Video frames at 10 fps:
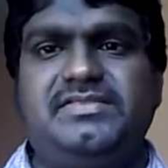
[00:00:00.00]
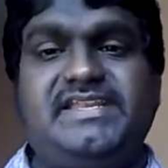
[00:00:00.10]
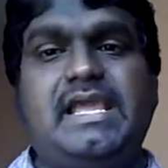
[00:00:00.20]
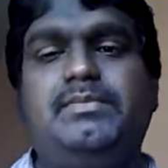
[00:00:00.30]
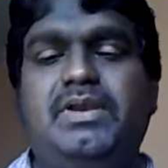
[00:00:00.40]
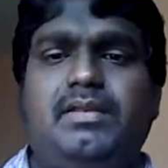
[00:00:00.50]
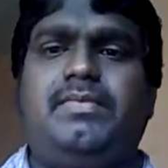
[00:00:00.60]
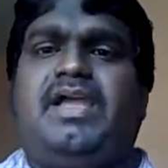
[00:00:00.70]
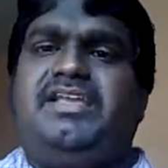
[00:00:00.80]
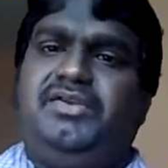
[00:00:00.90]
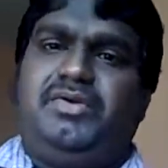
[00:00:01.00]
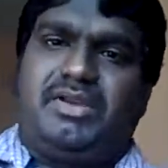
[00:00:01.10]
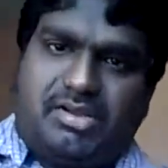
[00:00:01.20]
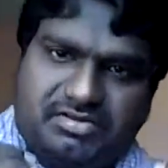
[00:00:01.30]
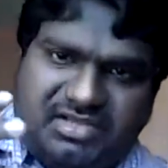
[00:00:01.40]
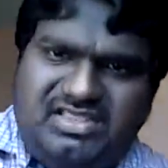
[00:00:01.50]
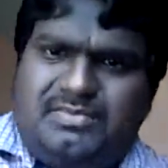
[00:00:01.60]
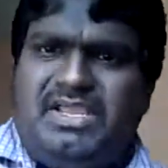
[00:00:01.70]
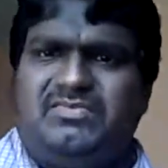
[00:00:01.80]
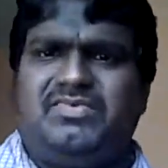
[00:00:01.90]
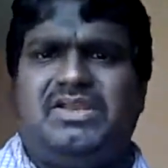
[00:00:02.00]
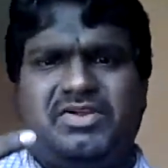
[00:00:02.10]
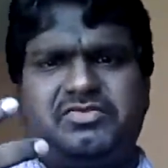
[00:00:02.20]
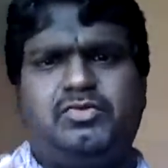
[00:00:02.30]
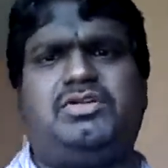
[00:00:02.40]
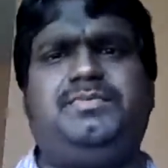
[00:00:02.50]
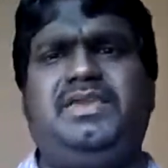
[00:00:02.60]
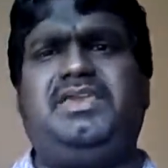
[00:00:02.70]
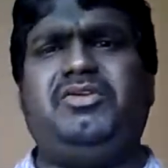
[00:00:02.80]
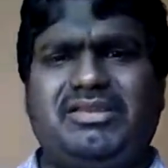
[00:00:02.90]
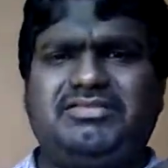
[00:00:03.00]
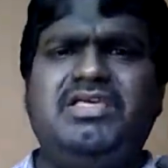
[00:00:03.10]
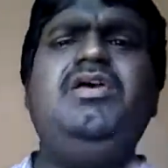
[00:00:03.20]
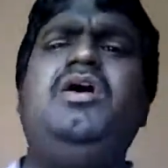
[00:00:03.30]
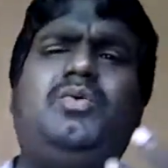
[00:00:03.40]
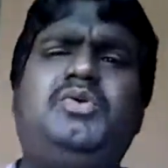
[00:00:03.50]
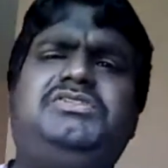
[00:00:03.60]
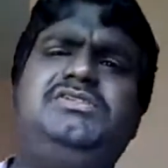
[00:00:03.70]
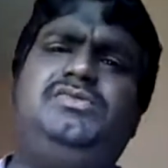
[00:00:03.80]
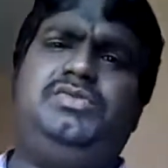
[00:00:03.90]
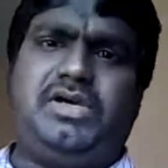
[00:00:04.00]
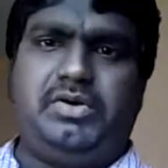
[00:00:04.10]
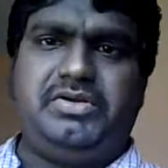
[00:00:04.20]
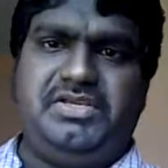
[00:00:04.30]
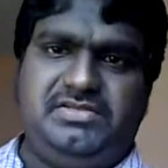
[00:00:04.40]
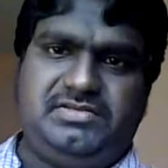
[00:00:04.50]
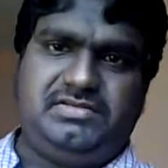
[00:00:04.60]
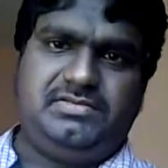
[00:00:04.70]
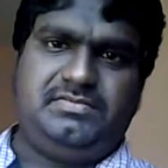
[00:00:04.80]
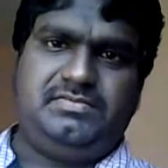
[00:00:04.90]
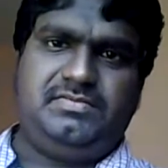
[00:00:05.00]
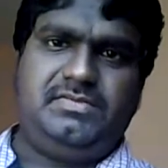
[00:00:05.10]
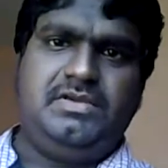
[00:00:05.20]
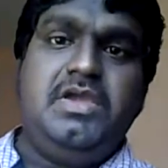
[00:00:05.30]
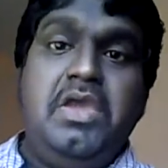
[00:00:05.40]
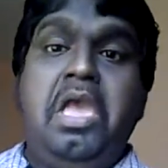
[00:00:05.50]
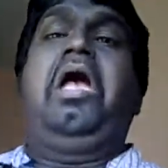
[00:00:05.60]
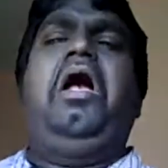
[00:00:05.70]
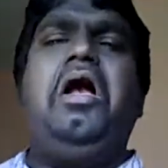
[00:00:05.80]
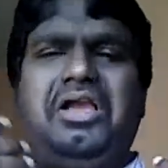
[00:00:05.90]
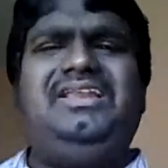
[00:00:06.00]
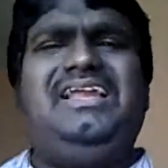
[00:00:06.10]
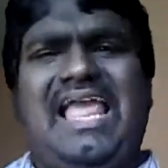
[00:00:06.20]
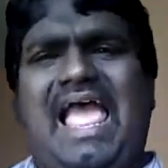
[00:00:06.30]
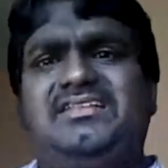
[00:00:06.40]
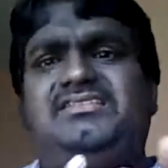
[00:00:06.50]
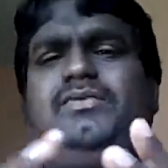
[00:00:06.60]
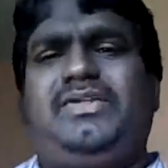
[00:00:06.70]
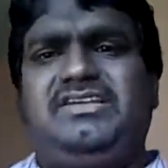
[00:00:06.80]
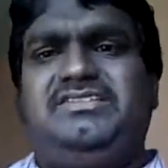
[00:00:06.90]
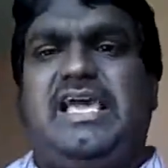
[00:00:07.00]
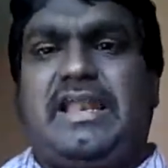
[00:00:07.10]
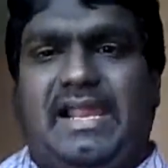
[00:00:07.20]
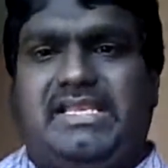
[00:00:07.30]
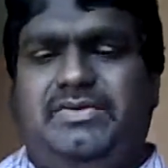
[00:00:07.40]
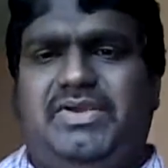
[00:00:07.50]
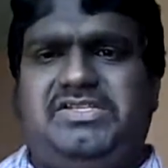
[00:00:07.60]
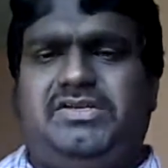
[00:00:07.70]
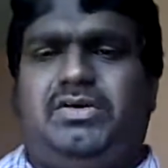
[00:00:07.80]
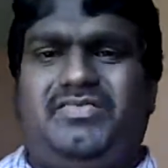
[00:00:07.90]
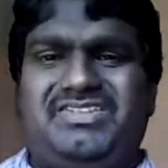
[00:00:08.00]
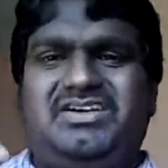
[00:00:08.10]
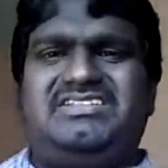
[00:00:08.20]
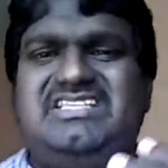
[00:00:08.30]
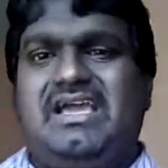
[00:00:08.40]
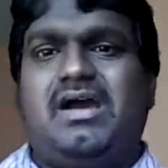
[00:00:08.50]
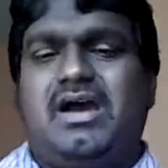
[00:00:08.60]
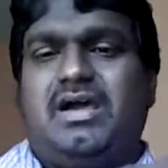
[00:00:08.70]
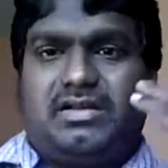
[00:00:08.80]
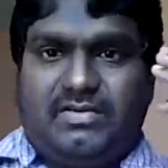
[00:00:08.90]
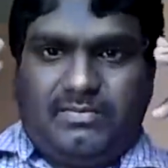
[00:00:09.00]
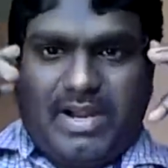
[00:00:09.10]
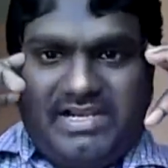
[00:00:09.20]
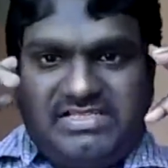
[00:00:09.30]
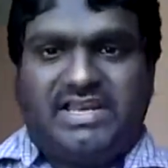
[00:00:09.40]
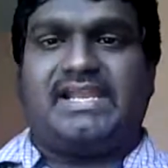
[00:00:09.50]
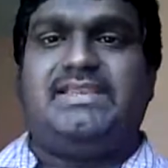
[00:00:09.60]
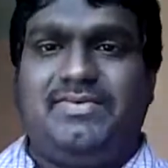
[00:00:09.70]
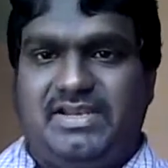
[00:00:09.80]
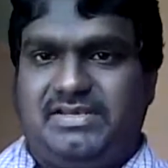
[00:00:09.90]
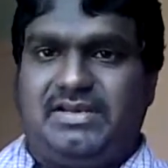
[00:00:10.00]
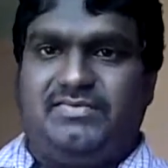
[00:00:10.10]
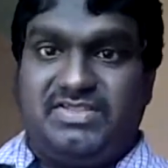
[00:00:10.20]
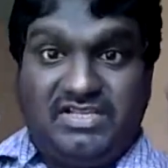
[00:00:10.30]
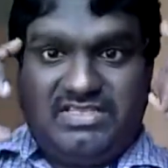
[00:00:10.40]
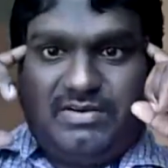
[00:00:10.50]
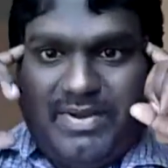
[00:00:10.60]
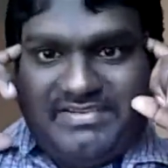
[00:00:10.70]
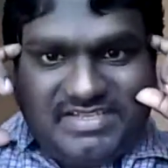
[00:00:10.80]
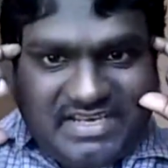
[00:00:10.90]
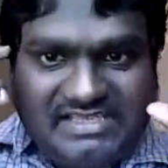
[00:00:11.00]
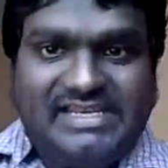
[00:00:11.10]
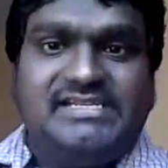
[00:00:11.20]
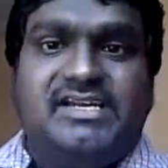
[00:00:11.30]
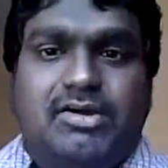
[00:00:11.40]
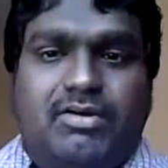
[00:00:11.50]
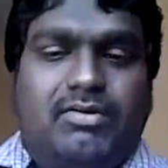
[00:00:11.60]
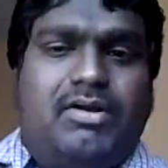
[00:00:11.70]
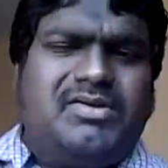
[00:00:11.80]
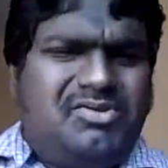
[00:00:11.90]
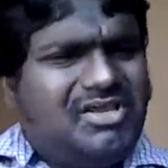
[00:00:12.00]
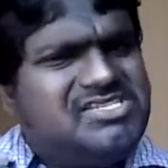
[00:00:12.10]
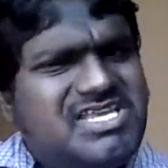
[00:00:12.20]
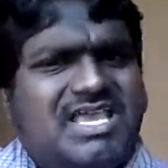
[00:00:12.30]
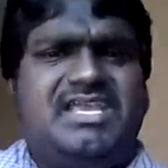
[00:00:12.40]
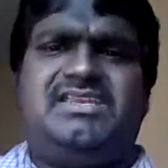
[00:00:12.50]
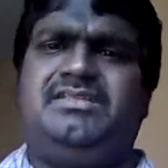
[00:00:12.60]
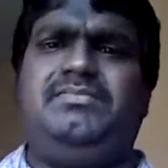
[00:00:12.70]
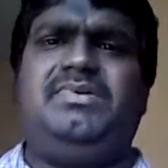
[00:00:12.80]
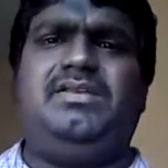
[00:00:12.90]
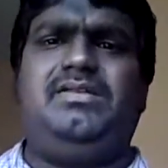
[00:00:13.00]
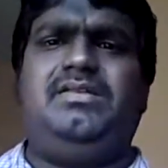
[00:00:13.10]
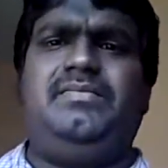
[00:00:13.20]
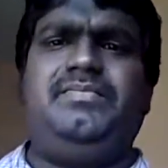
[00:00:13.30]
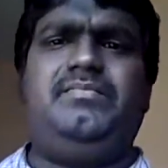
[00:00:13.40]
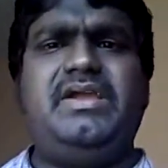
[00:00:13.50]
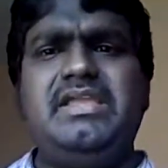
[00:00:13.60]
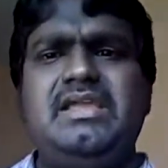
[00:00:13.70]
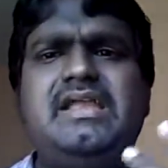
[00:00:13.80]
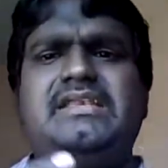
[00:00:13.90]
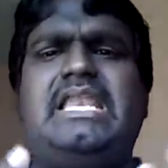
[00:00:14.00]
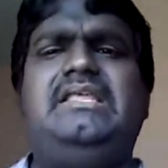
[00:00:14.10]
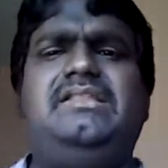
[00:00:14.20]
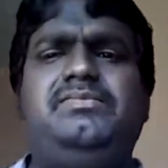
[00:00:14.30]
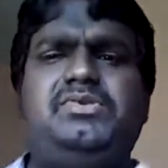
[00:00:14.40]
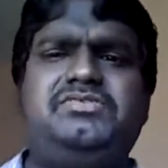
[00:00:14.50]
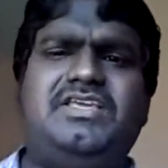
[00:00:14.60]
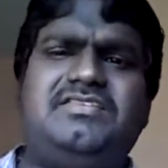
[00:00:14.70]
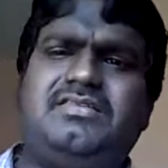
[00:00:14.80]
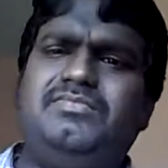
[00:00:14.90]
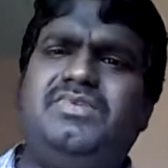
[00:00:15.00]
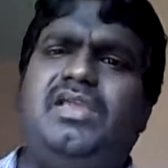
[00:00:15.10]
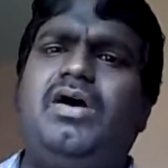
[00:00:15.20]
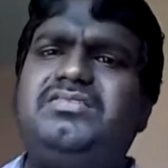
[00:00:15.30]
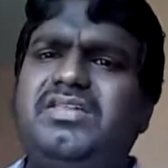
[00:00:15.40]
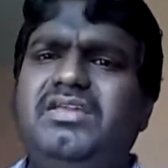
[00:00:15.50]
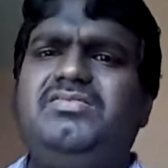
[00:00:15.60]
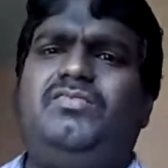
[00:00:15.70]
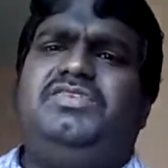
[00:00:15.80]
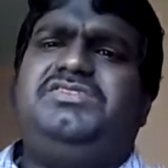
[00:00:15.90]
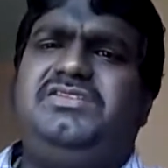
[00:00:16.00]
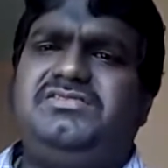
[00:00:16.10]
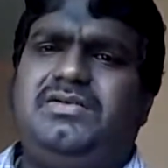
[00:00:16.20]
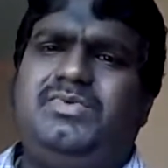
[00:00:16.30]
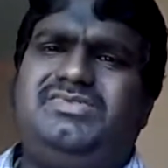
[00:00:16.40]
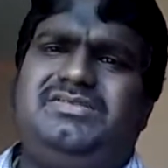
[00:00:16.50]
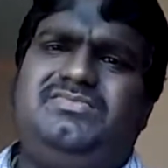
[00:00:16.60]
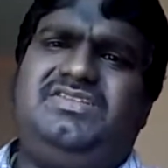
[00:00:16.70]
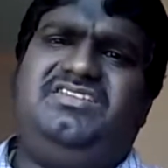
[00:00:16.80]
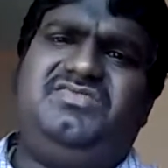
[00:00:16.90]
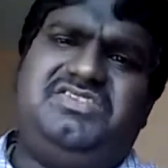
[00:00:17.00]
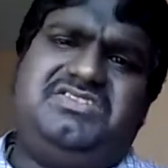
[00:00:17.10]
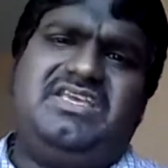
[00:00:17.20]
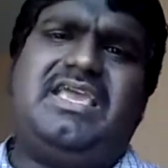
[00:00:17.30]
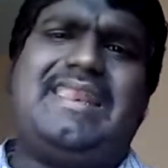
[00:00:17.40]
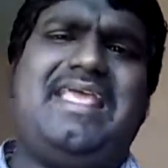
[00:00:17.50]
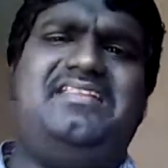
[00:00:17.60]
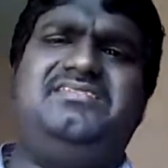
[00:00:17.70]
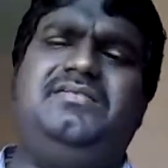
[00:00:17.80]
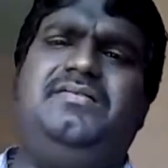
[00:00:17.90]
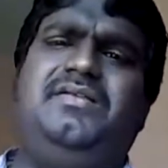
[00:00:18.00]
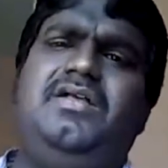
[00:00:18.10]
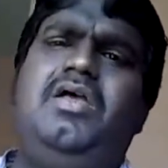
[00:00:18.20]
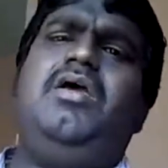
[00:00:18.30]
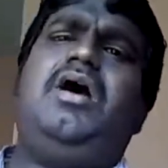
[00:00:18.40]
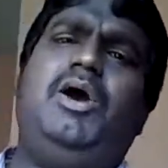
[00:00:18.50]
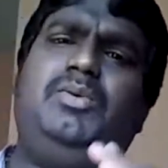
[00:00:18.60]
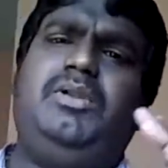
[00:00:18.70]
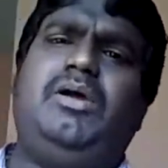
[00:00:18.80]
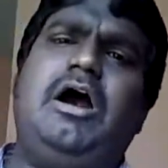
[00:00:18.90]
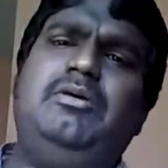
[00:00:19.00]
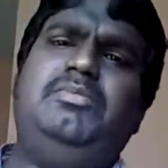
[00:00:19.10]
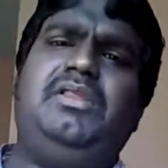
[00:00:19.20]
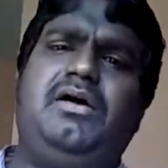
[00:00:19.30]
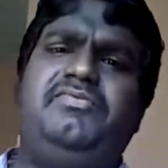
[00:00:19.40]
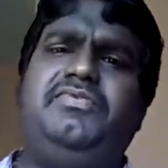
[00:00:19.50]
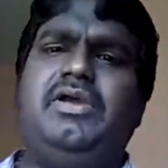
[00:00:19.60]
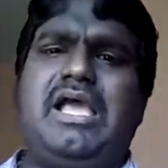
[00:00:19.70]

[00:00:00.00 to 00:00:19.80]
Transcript: That can be developed, either you can ask in the meanwhile while you are speaking, you can ask question to the audience. You can get answer whether they are activated or whether their minds are activated, whether their minds are ignited or not. You can check it in the middle. By telling them to say something, asking questions about something which they can answer. How many of you